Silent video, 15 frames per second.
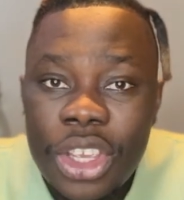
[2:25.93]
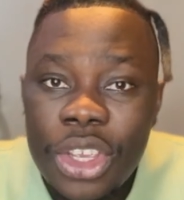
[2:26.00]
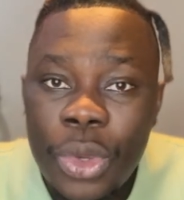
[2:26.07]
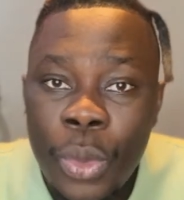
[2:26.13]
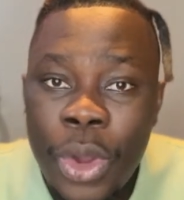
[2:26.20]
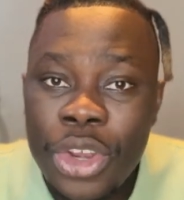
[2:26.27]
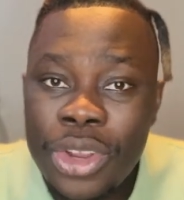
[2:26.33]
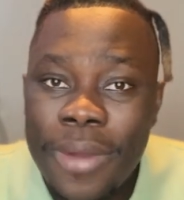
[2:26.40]

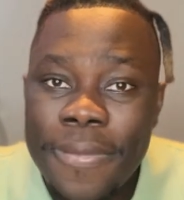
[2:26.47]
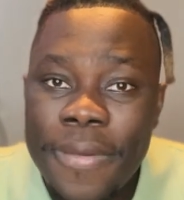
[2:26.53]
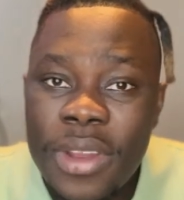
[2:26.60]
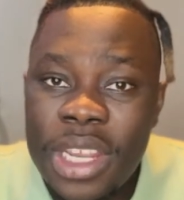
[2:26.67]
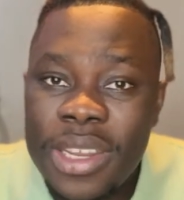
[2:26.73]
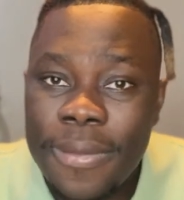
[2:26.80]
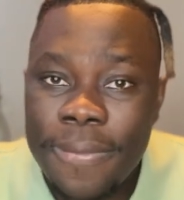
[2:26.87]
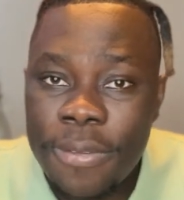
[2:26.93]
when you're filling
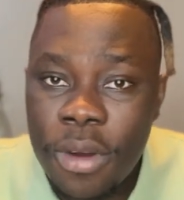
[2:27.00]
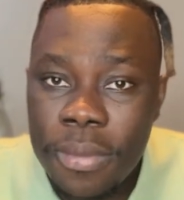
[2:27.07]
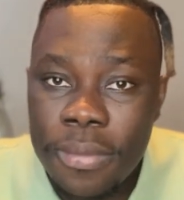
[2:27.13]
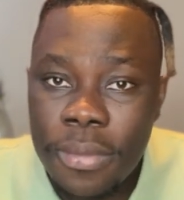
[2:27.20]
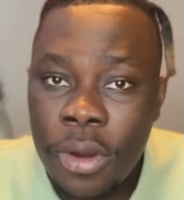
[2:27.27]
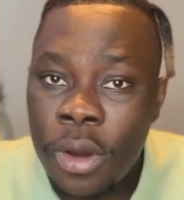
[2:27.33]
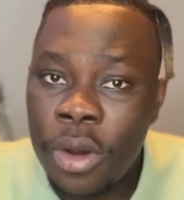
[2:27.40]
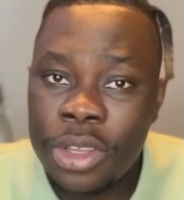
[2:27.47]
the form
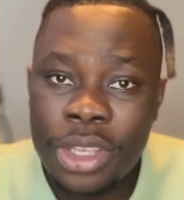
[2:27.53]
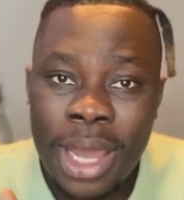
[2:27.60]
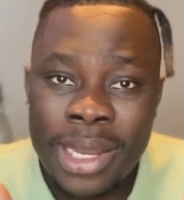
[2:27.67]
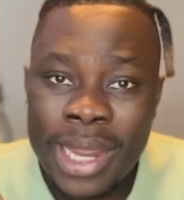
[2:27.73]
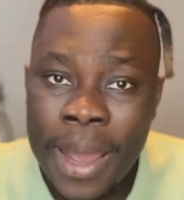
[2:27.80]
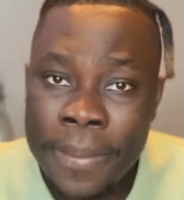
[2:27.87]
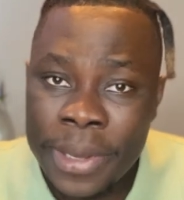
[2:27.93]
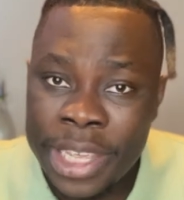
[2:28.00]
or the
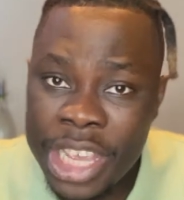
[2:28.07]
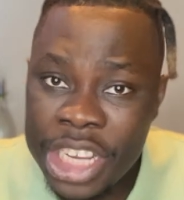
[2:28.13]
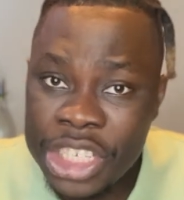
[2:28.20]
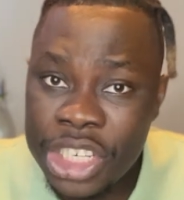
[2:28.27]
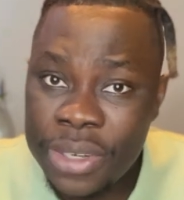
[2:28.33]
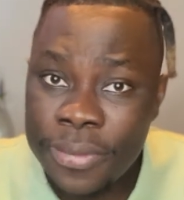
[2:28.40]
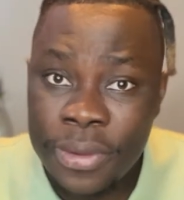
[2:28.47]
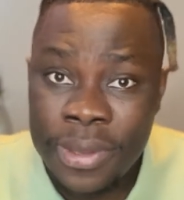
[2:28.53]

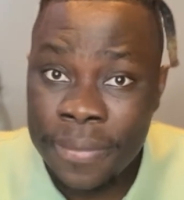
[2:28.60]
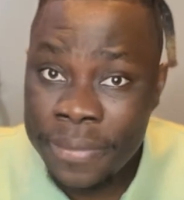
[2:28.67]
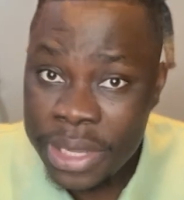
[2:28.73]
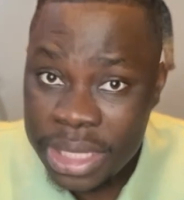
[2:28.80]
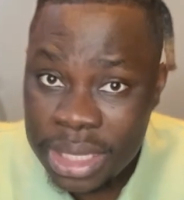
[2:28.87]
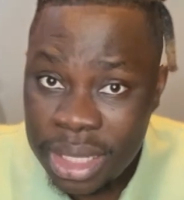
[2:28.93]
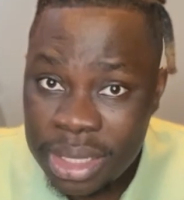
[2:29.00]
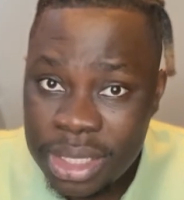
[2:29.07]
application for the
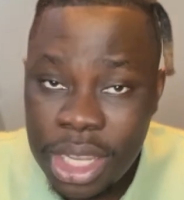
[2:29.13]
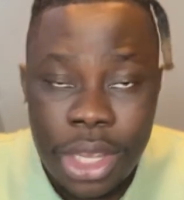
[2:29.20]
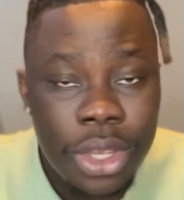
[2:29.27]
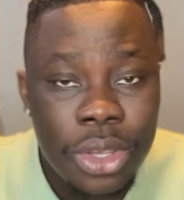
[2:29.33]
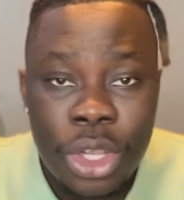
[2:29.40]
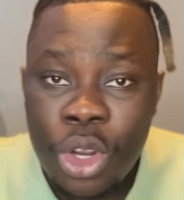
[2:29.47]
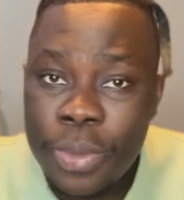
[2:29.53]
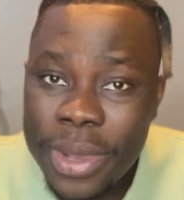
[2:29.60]
visas,
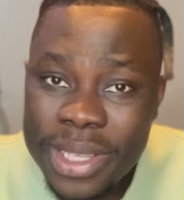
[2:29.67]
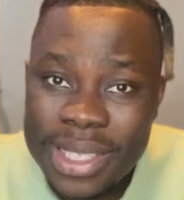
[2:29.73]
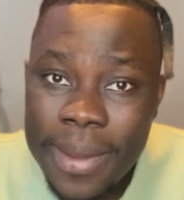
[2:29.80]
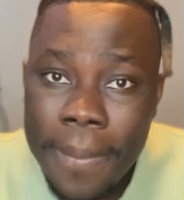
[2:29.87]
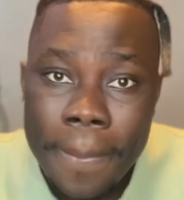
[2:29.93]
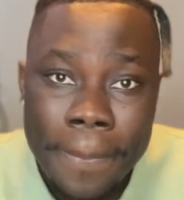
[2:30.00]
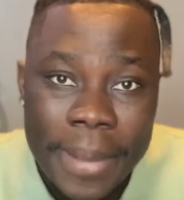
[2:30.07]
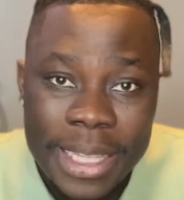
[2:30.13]
you don't make
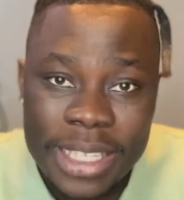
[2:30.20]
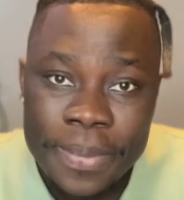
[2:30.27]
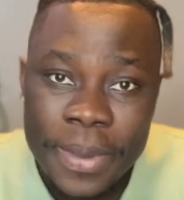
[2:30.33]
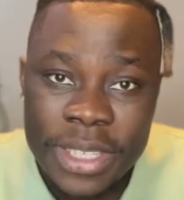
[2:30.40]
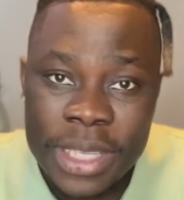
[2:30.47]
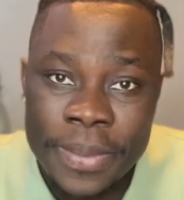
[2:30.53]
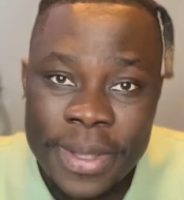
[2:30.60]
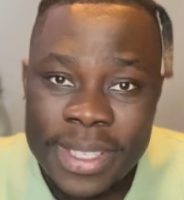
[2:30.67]
some
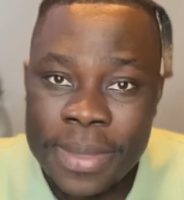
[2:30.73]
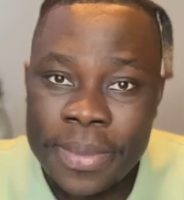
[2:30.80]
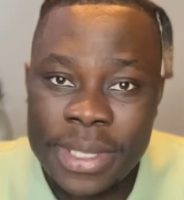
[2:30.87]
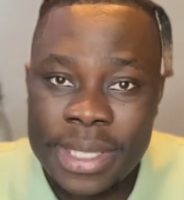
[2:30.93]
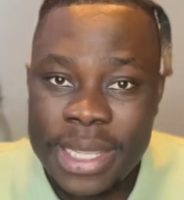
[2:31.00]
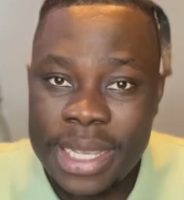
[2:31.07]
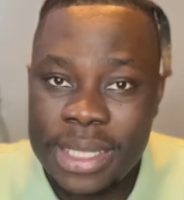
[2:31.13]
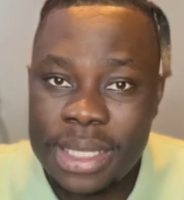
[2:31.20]
petty
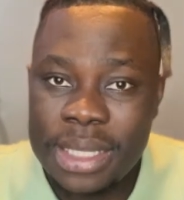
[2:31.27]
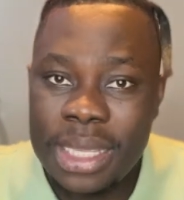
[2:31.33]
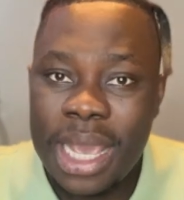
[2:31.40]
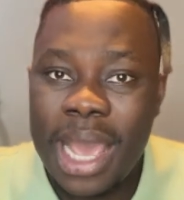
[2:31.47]
mistakes.